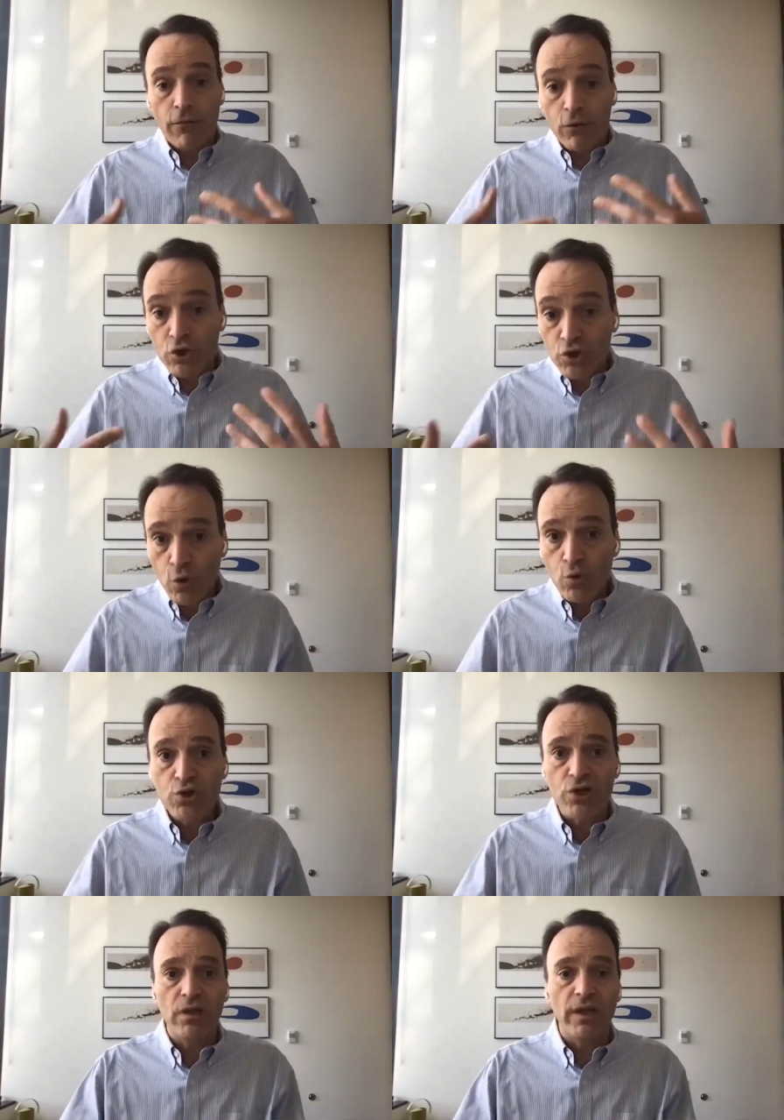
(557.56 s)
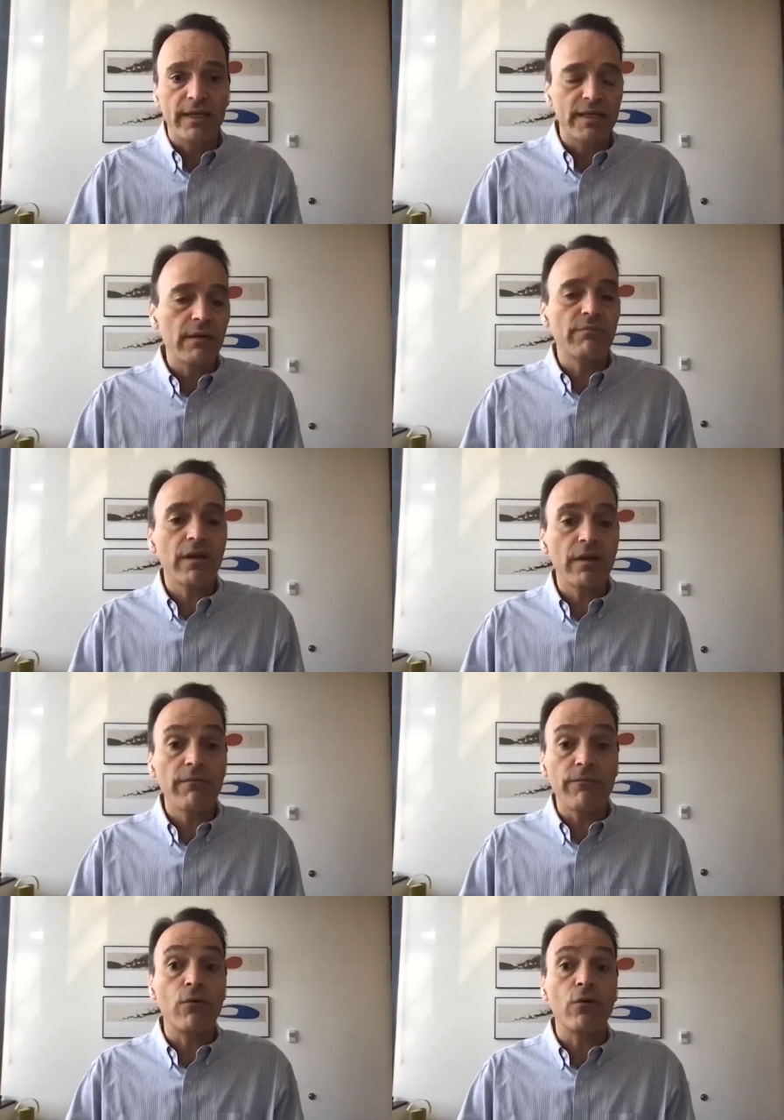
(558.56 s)
for social
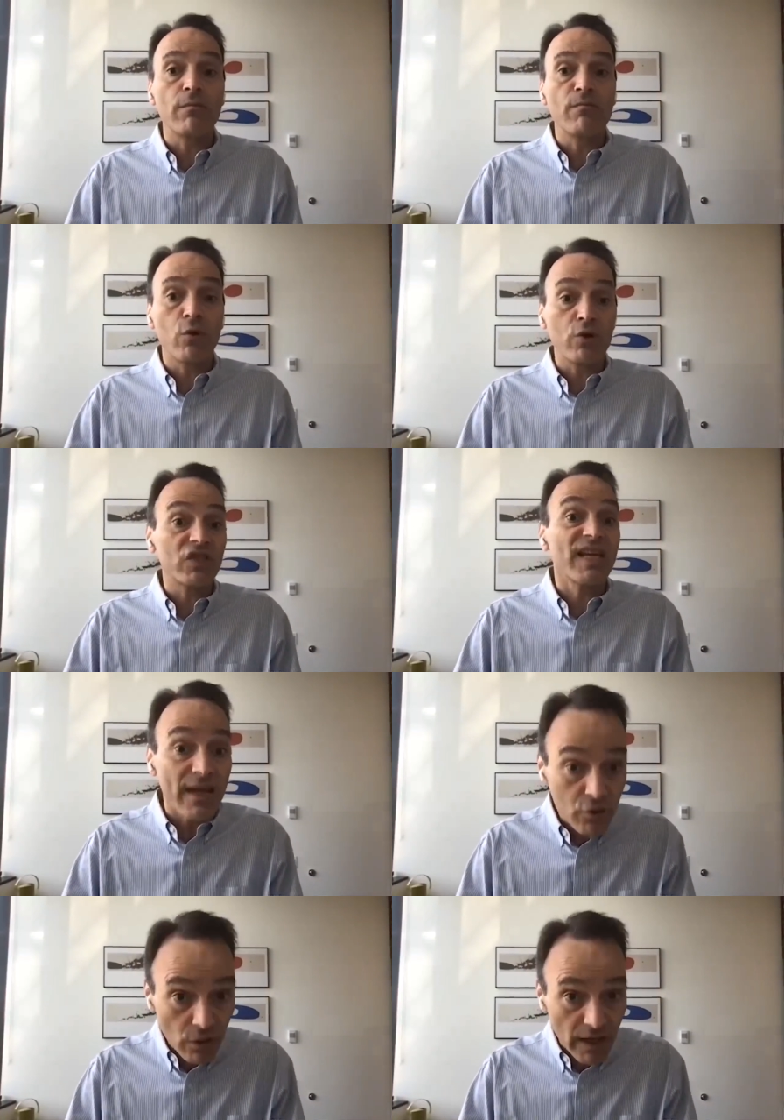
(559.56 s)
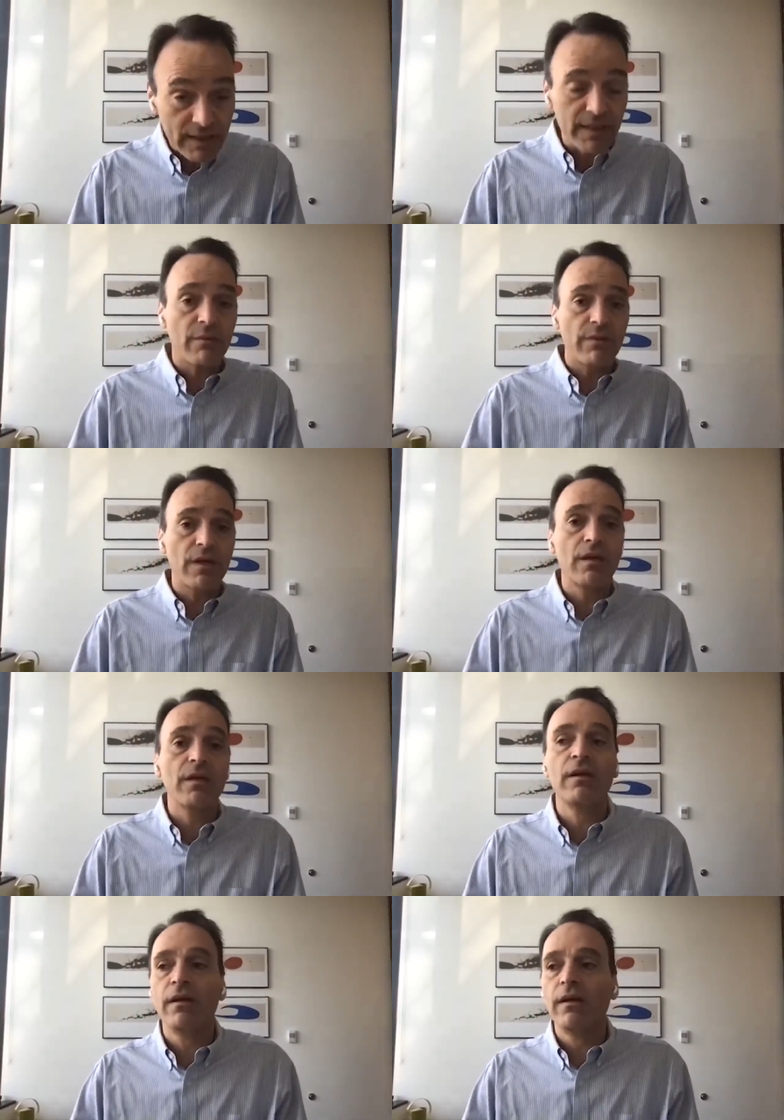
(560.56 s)
activity, for more sexual
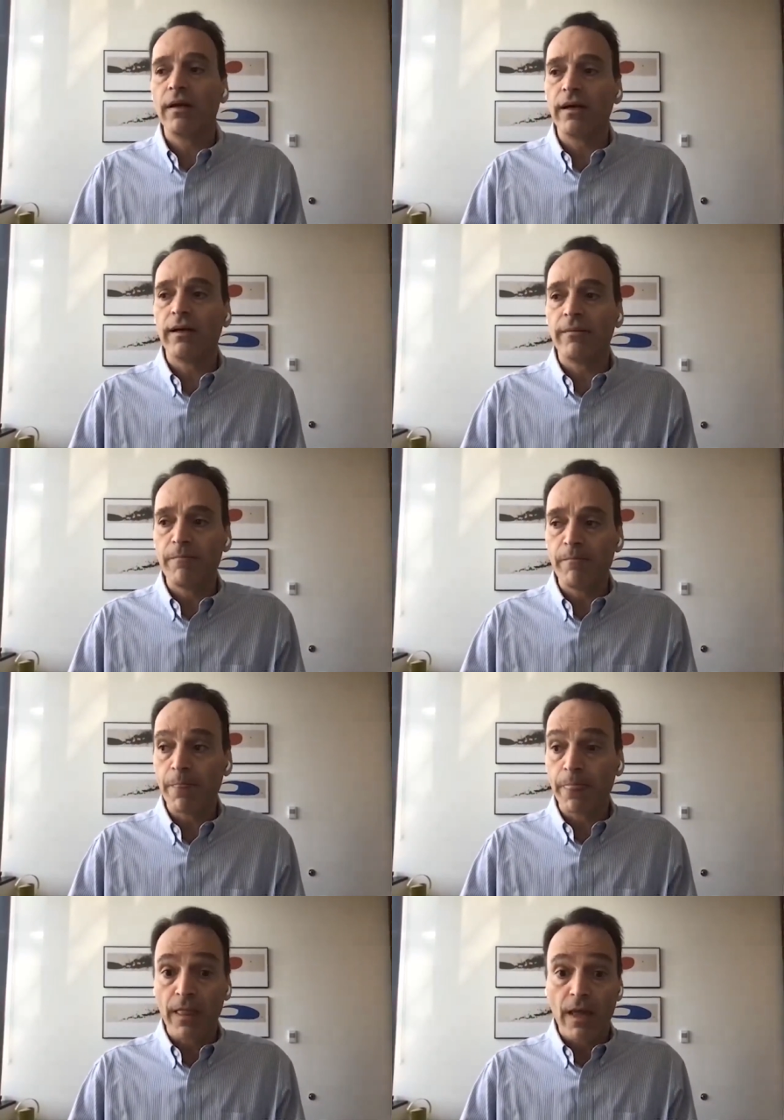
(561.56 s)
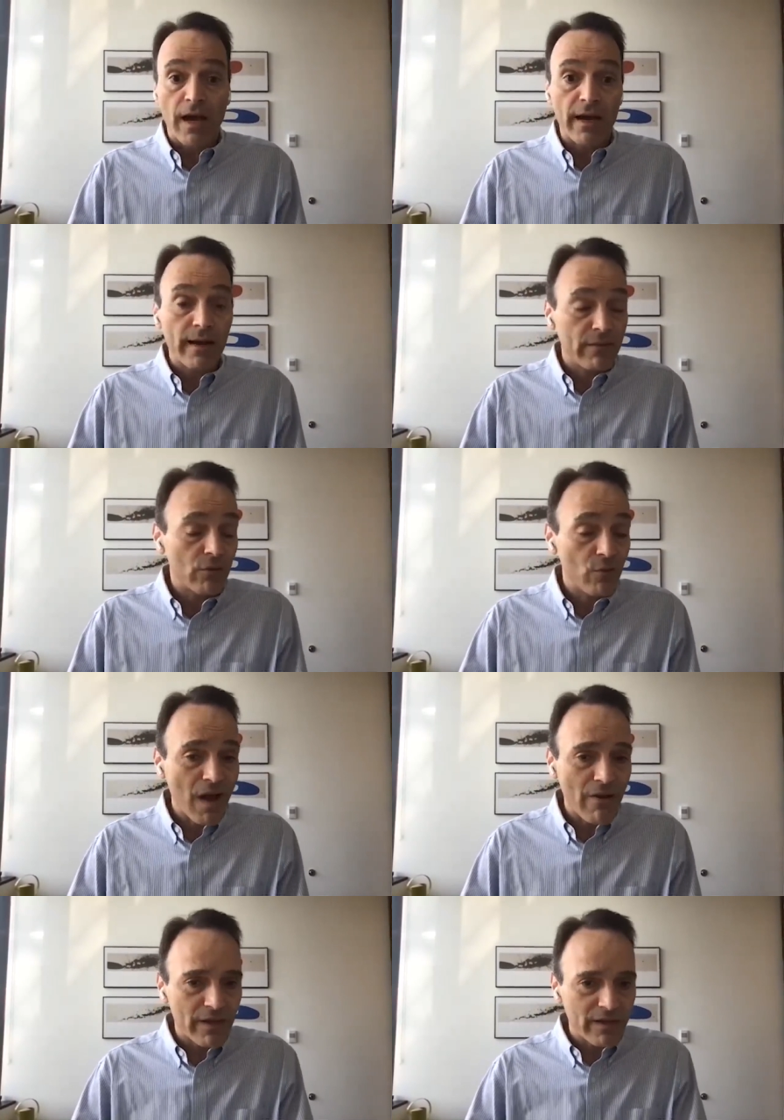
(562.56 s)
activity. Um, and I thought,
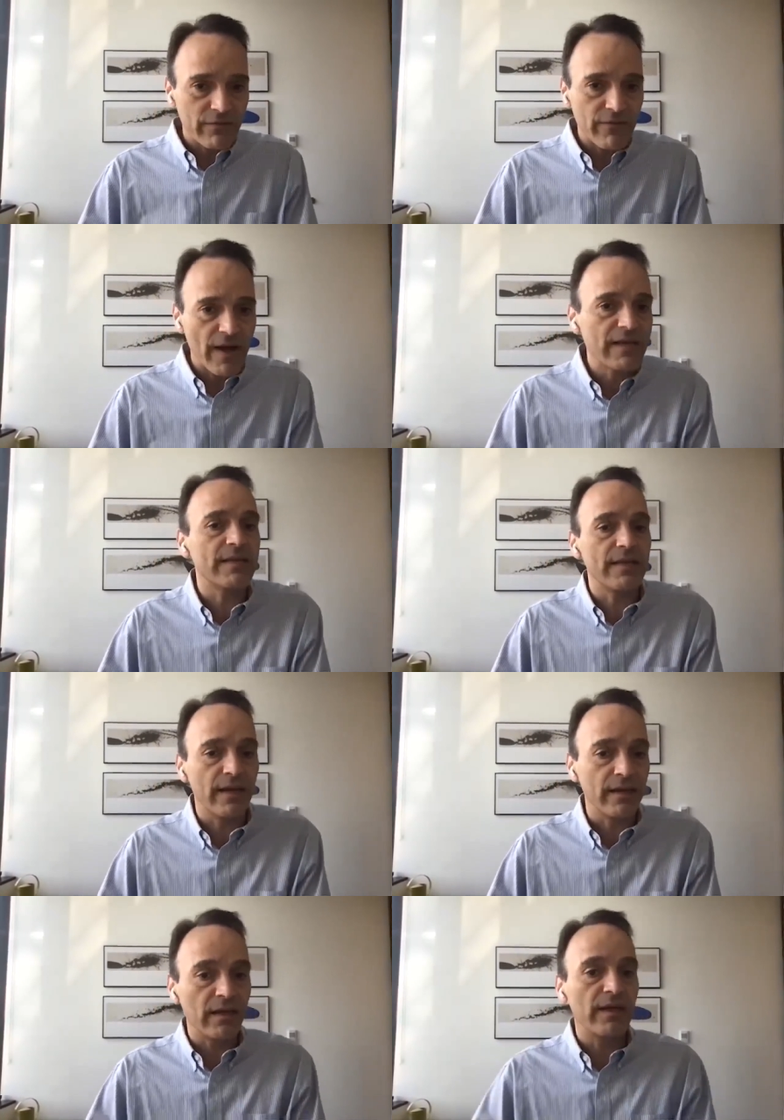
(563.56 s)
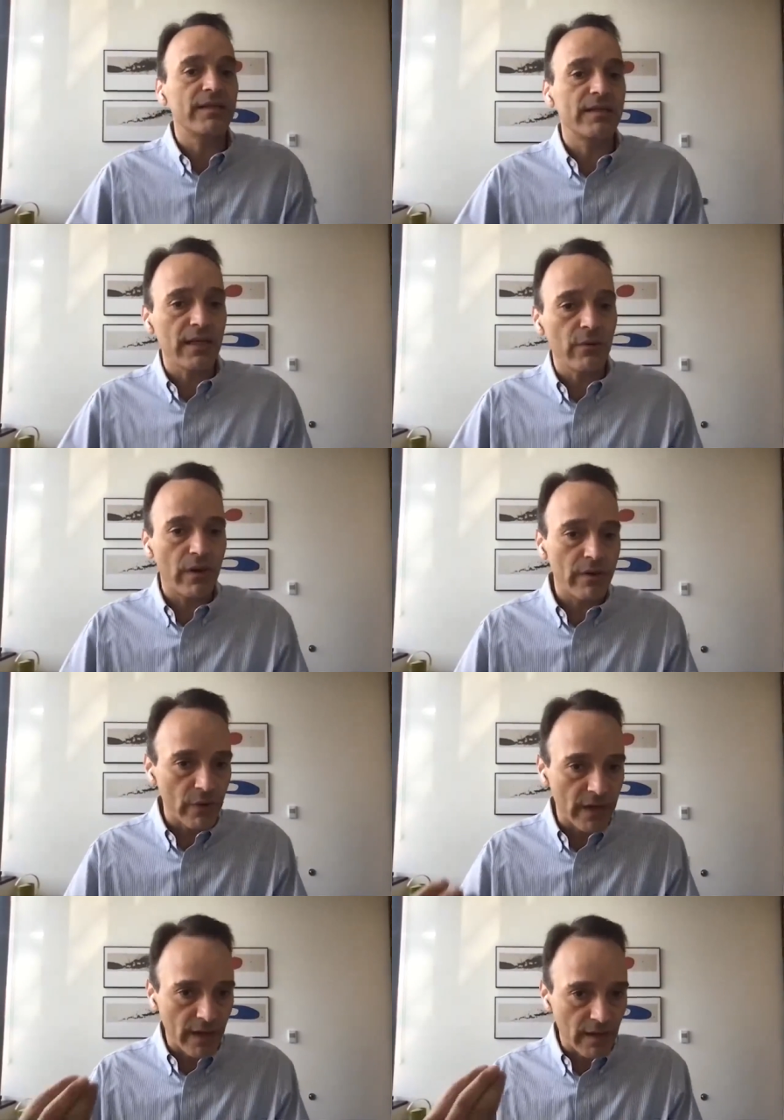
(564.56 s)
wow, that's fascinating. Let's see whether
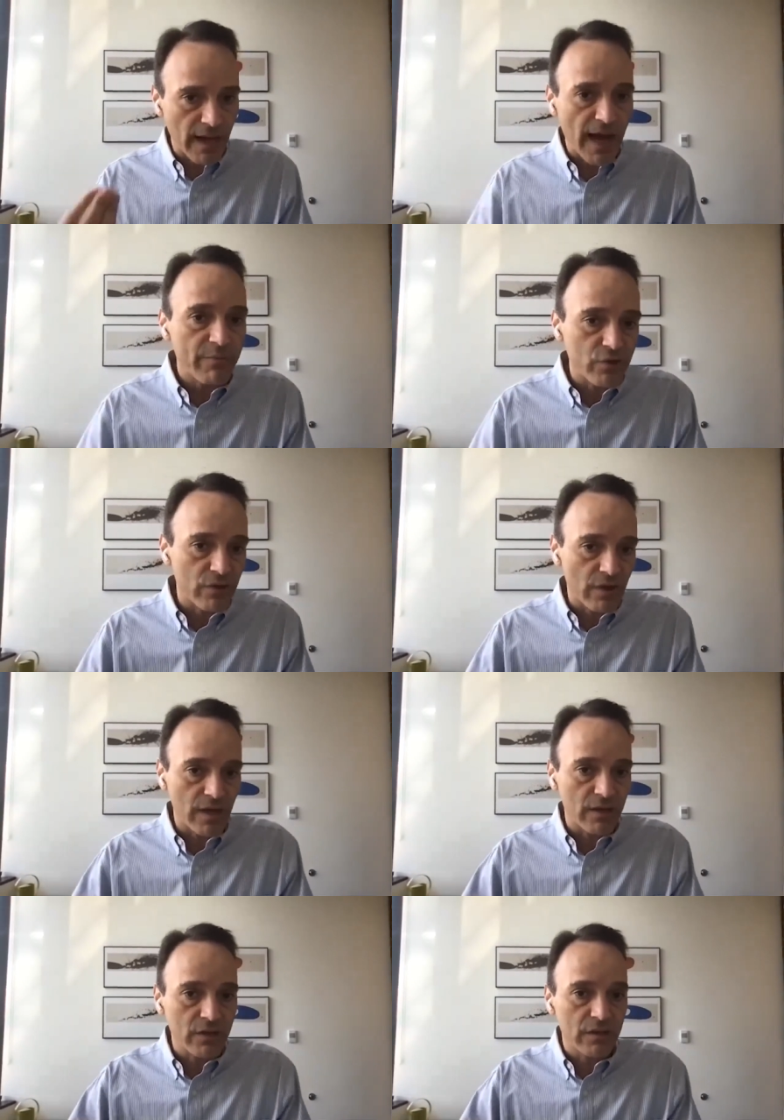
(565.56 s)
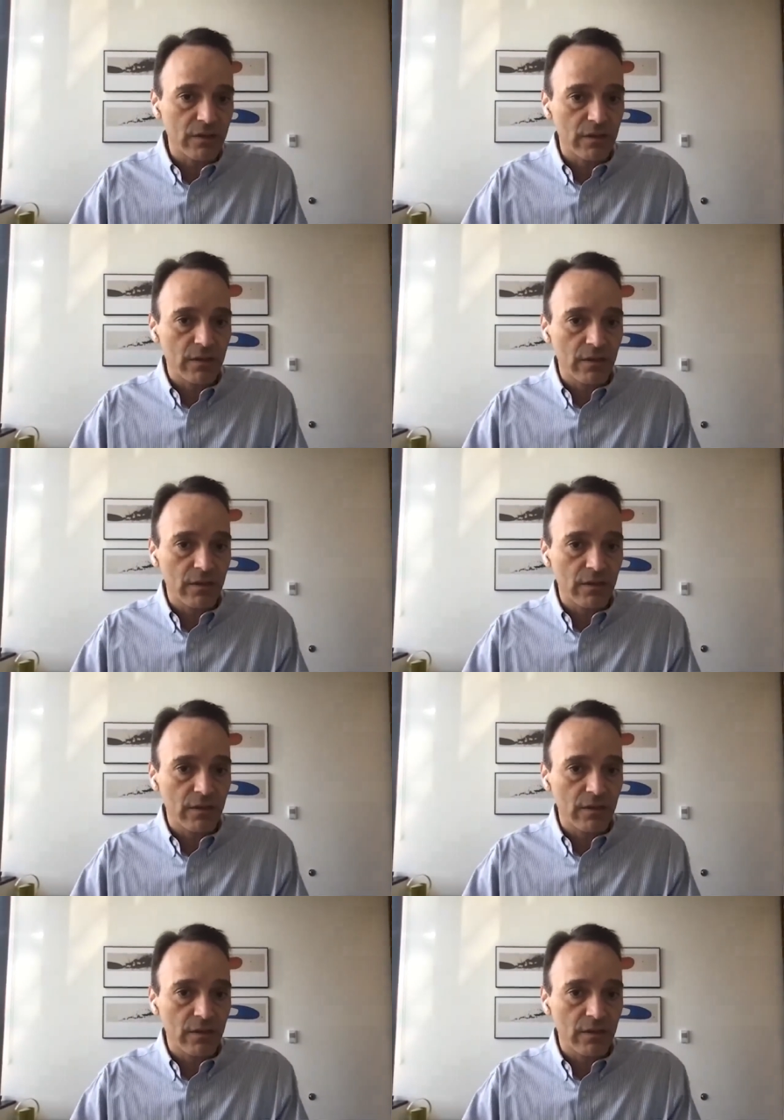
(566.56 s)
we can capture this